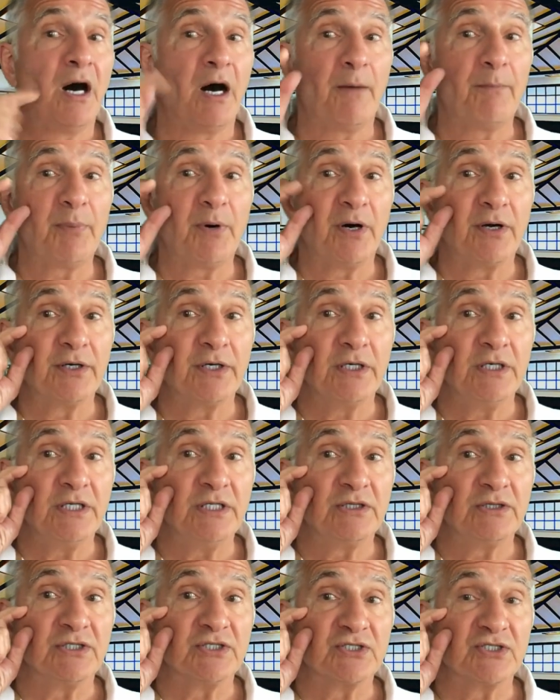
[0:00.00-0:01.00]
up
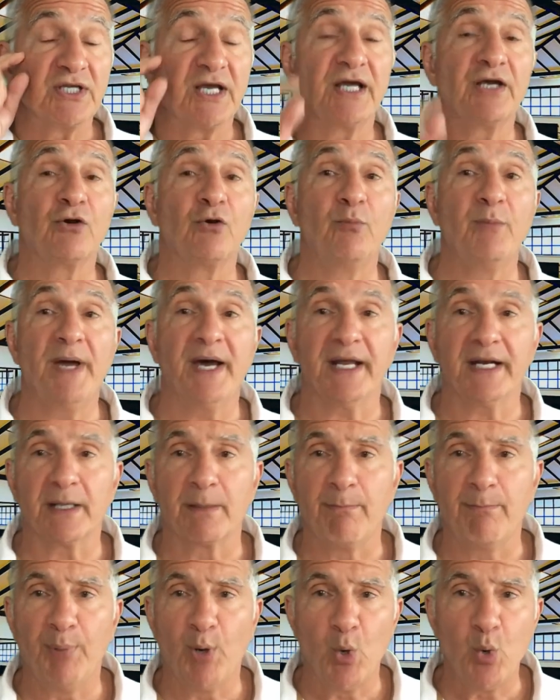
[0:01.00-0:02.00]
underneath the
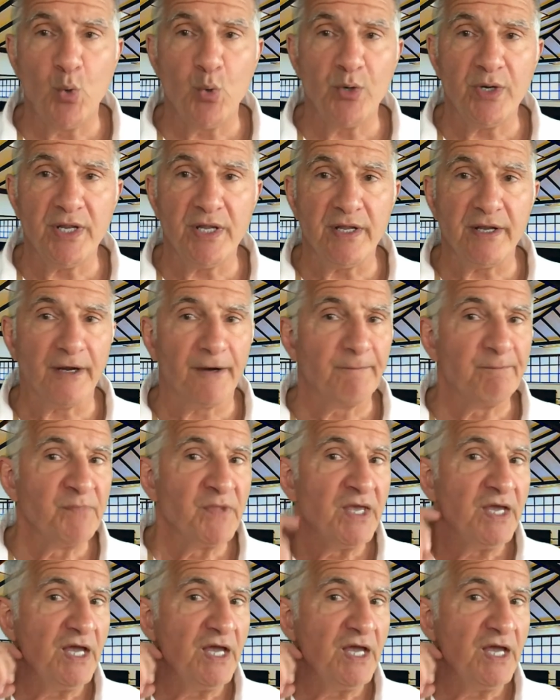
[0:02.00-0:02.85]
zygomatic bone here.